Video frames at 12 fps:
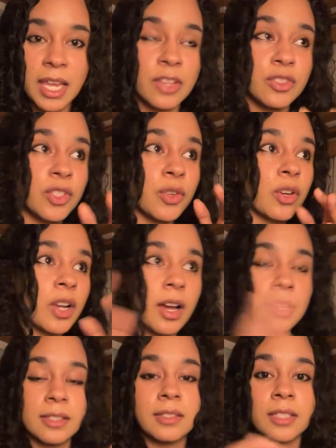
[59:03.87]
and so you're
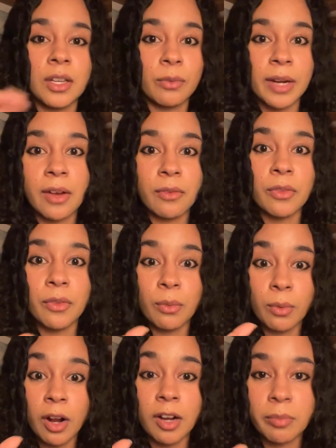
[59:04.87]
constantly around the
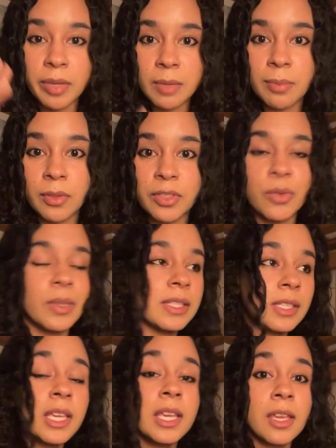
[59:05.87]
wrong people, so
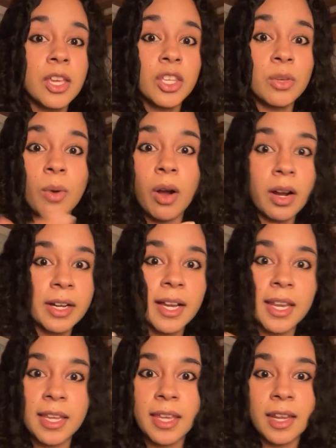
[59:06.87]
it's, you are
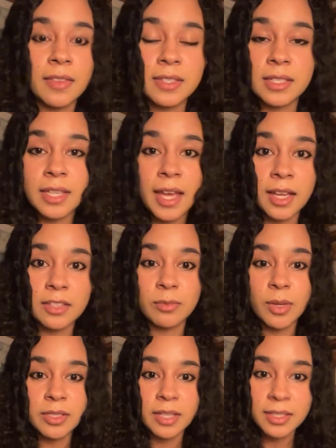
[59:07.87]
kind of getting these attacks from
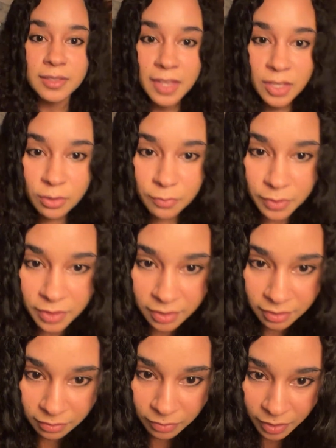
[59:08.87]
all sides. Thank you for
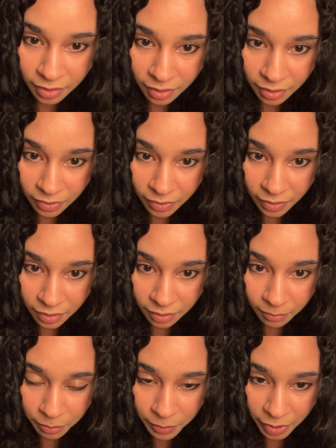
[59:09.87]
the
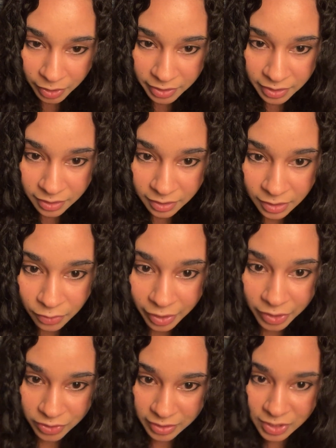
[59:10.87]
party
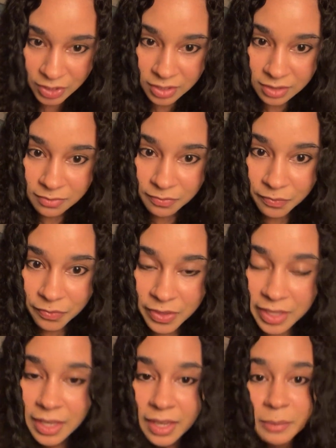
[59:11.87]
congratulation
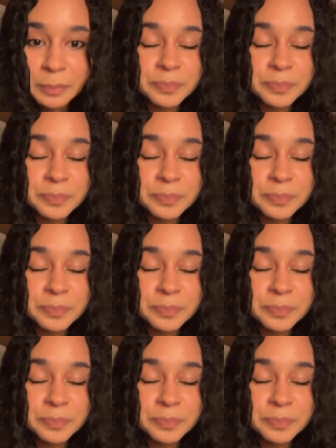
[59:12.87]
thingy.